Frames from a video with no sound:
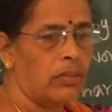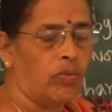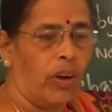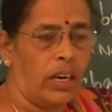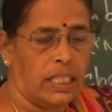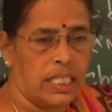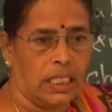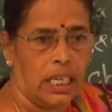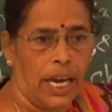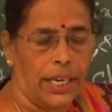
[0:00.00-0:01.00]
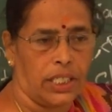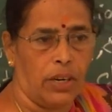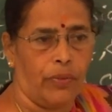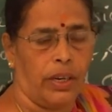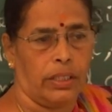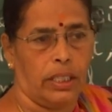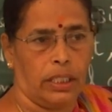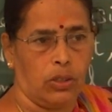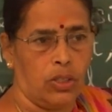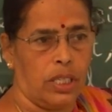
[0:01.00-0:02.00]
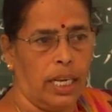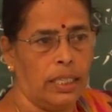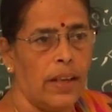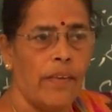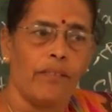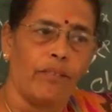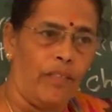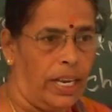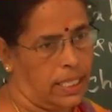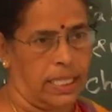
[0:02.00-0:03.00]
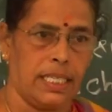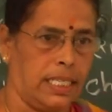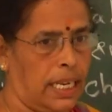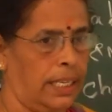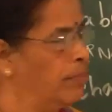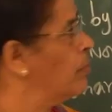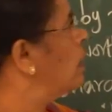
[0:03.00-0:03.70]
What is the direction for that Gujarat? Western side.